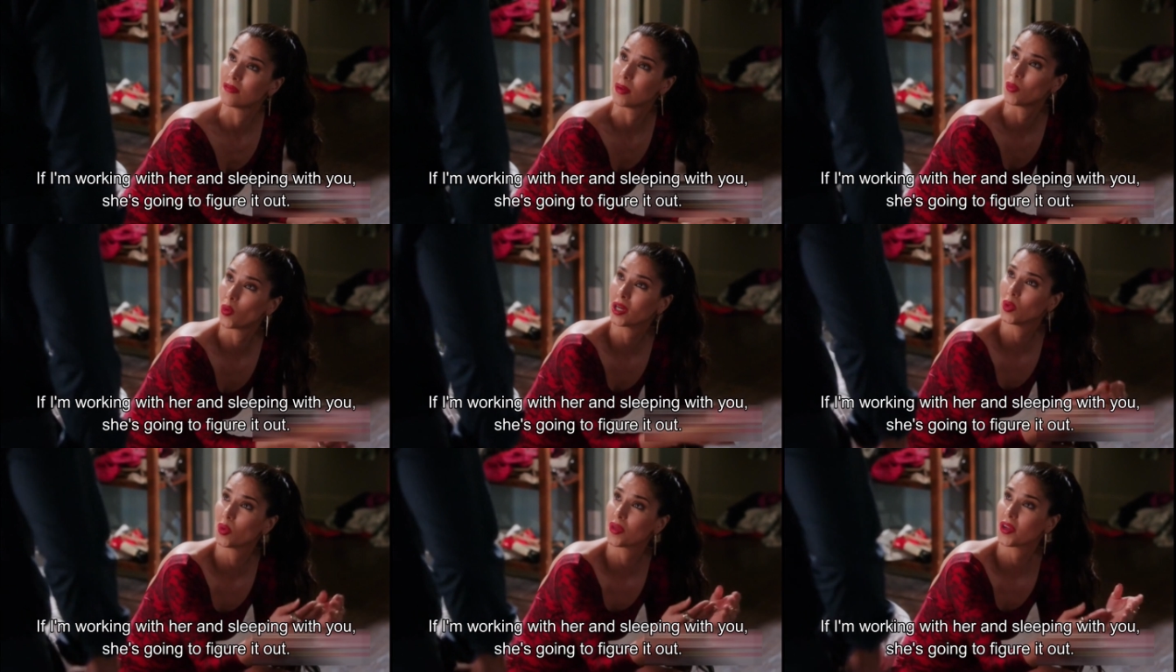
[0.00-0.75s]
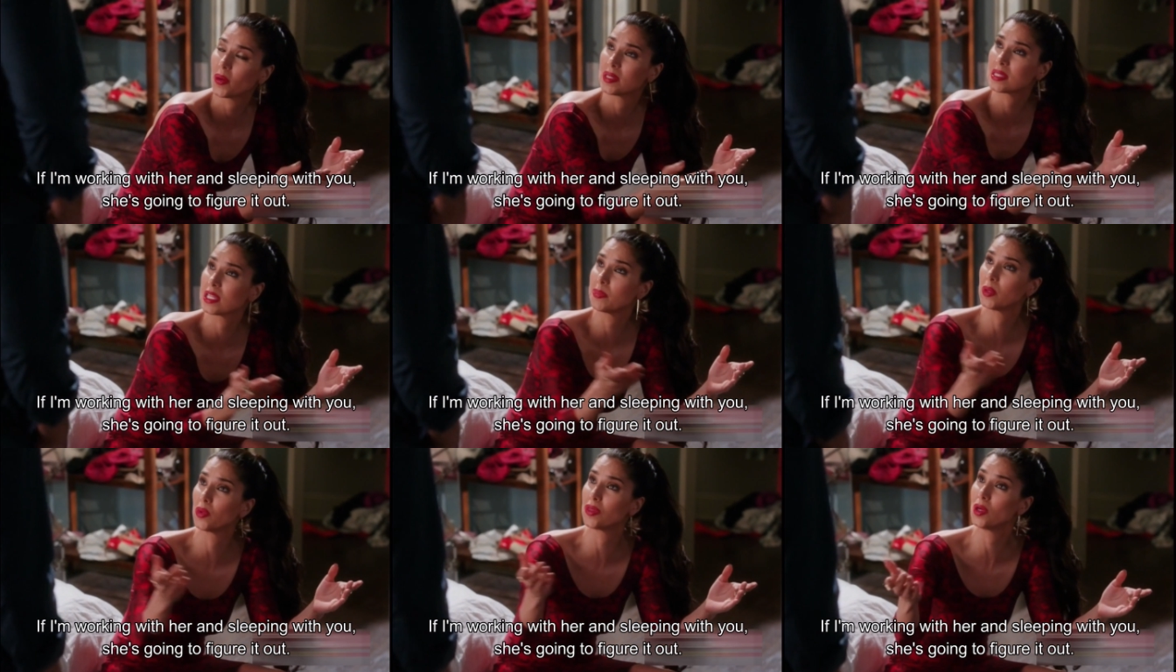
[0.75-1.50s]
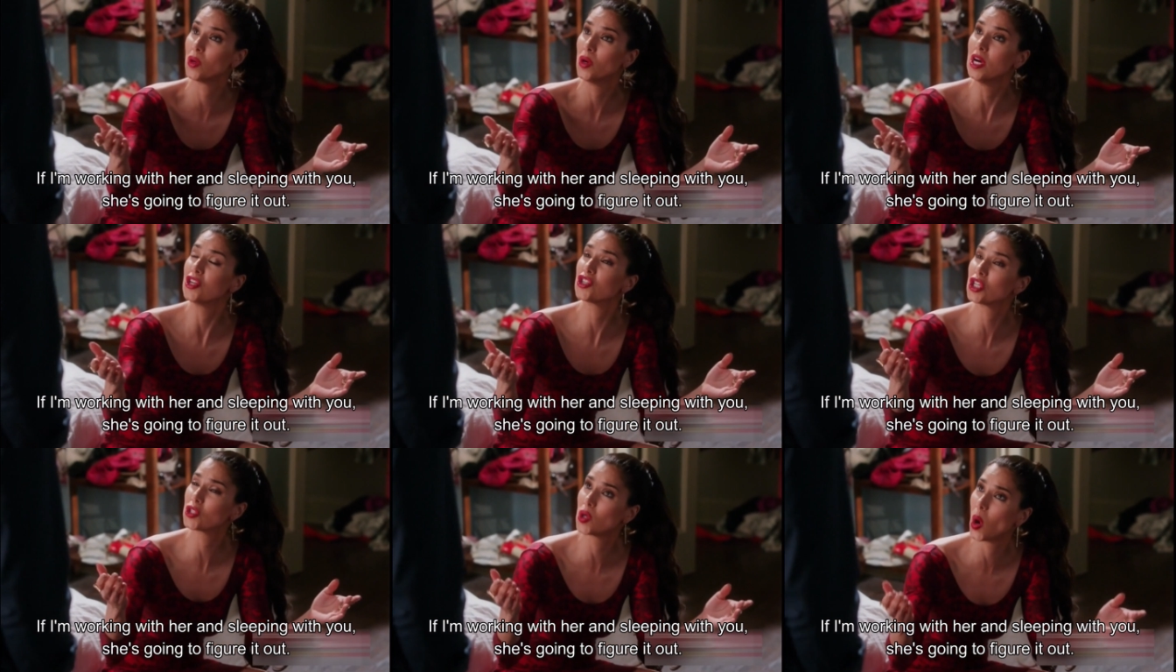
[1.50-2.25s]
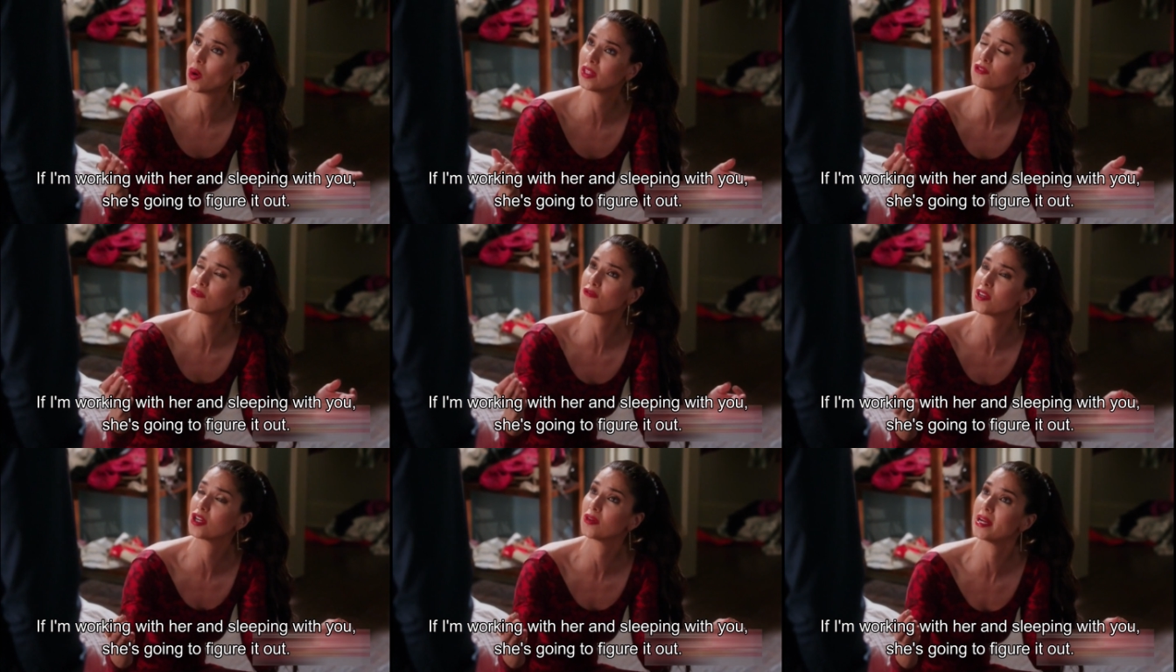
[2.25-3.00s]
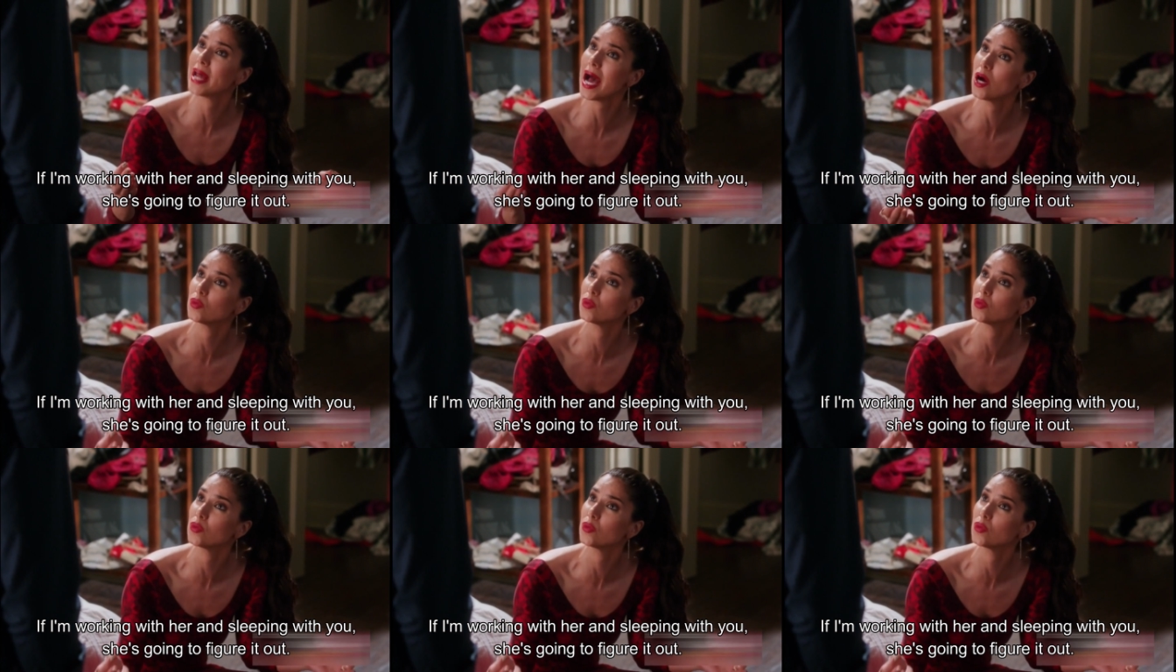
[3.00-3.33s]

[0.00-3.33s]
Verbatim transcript: If I'm working with her and sleeping with you, she's going to figure it